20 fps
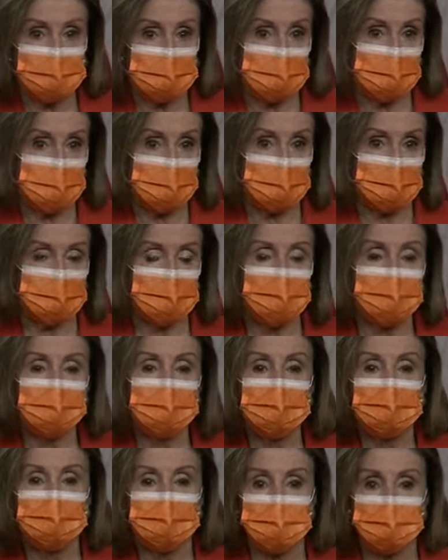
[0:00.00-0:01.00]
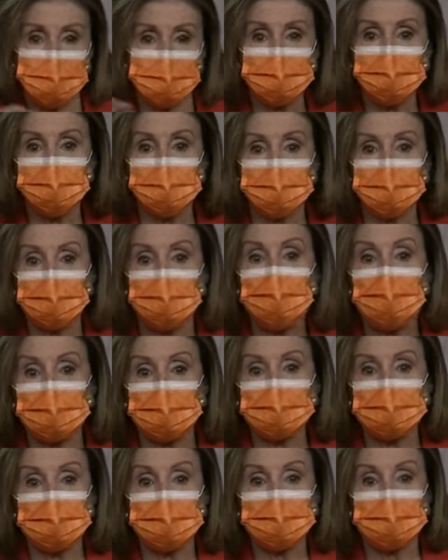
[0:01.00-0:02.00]
the air, improving
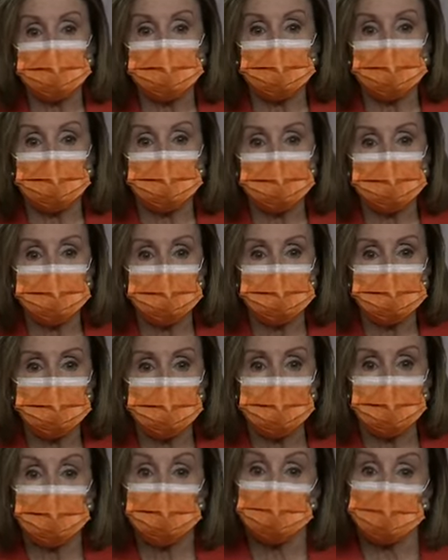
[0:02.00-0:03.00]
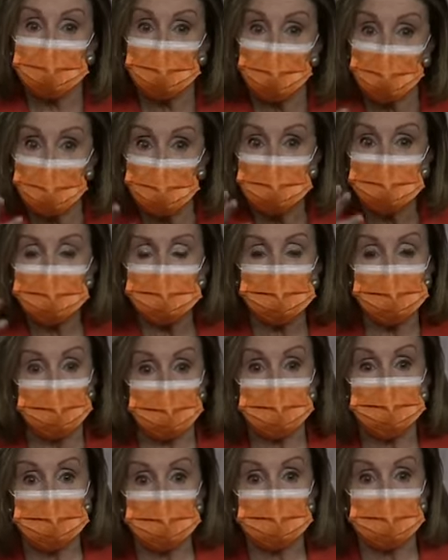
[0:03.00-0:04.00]
quality of life. And we hope that it
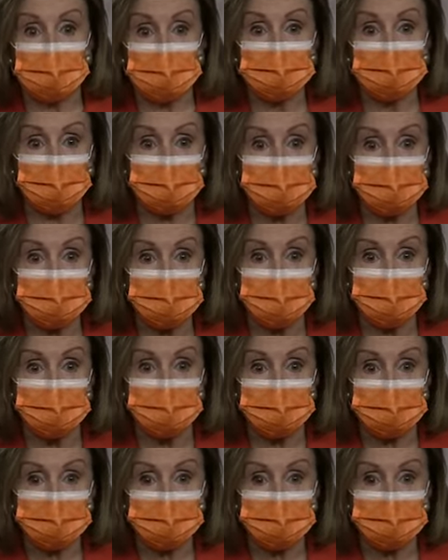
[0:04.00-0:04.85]
will be bipartisan.